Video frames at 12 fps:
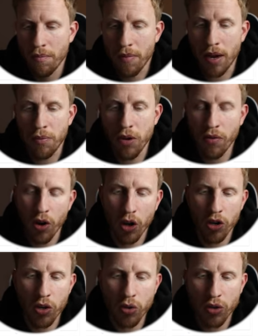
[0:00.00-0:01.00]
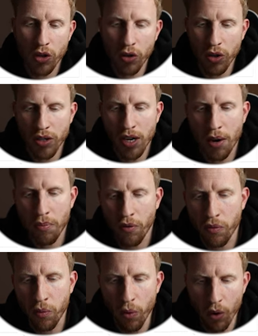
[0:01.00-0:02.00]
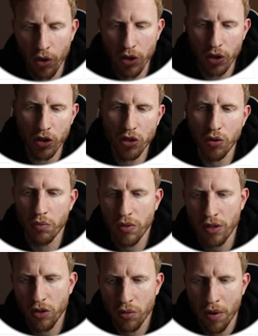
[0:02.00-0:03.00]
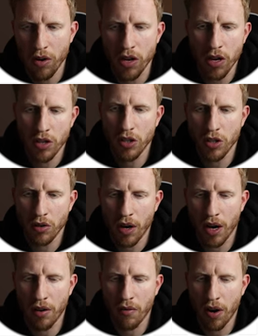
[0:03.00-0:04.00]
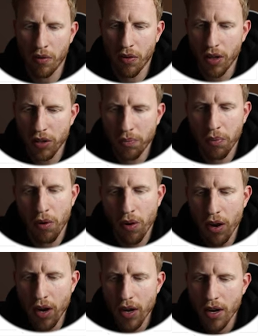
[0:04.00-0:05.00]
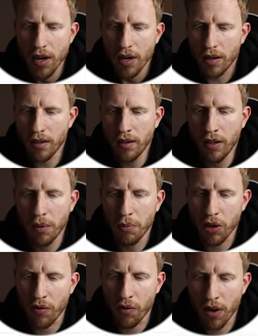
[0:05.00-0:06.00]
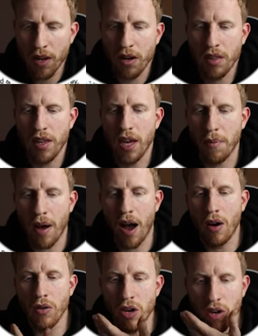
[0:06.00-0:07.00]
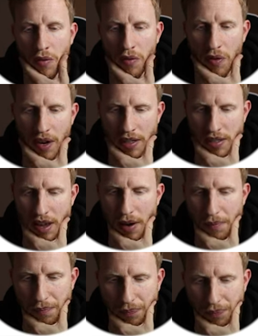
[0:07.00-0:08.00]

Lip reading: Maybe you've got to use another type of wood, and somehow you can still kind of rank for this. But you've really got to think about how you can fix that.